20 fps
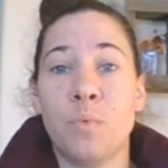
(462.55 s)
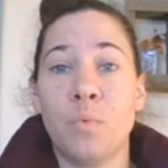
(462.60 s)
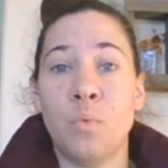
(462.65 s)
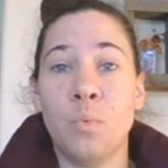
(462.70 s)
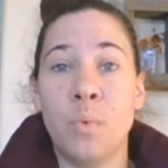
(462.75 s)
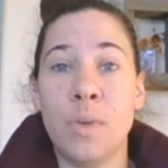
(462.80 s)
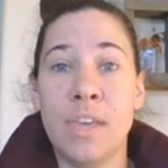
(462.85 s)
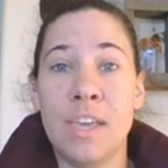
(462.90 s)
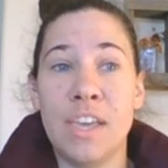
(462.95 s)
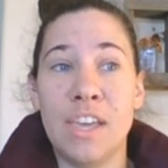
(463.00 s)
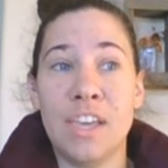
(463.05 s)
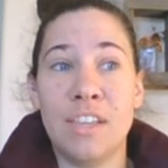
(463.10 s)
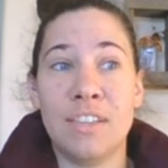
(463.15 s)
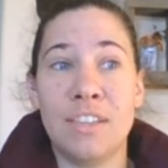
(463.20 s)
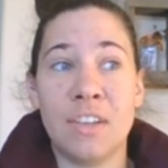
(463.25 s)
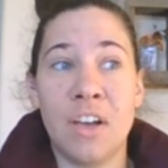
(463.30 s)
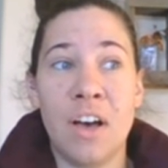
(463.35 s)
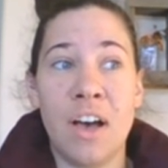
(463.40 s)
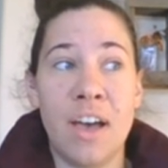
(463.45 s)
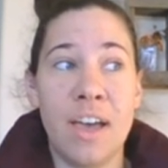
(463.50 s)
we
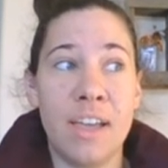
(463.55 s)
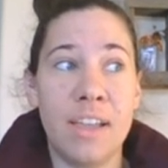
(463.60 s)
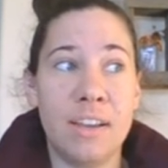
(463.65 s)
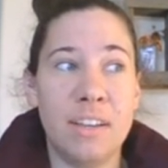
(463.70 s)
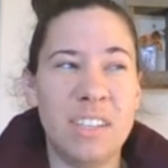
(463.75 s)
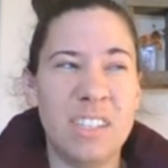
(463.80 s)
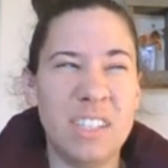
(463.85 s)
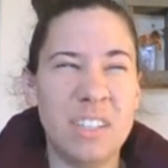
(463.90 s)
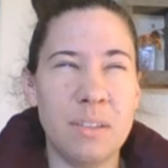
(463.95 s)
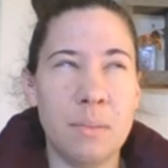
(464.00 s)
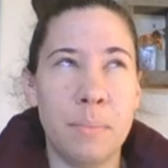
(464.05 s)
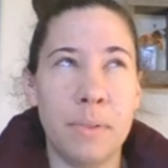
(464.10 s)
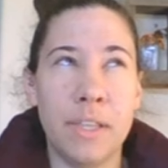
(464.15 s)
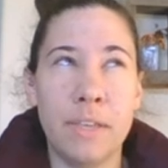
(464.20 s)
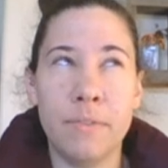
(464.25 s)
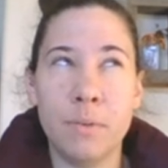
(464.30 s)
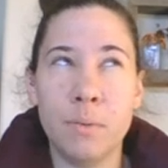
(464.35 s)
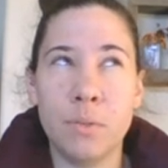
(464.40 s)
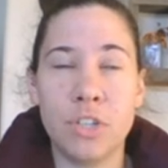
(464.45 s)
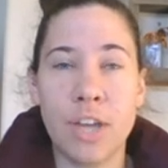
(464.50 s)
saw it, I
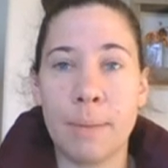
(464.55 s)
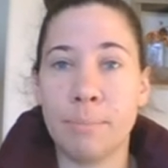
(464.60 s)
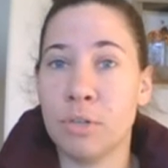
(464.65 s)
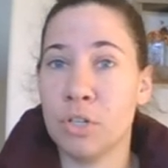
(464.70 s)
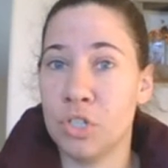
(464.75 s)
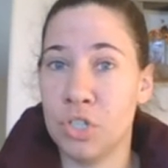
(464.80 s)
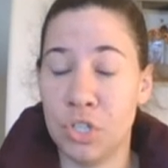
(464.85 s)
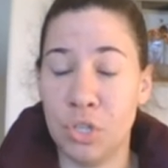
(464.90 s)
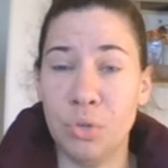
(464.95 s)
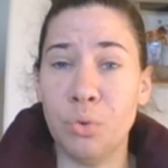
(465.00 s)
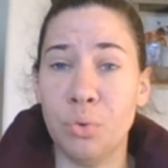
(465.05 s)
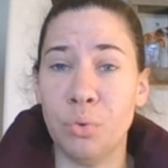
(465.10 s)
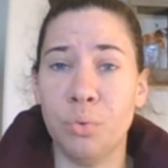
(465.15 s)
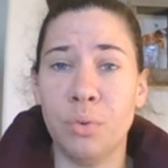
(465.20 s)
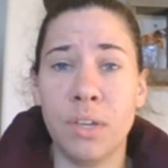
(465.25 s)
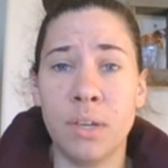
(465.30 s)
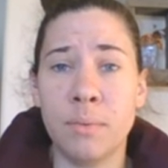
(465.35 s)
believe it was chapter 2.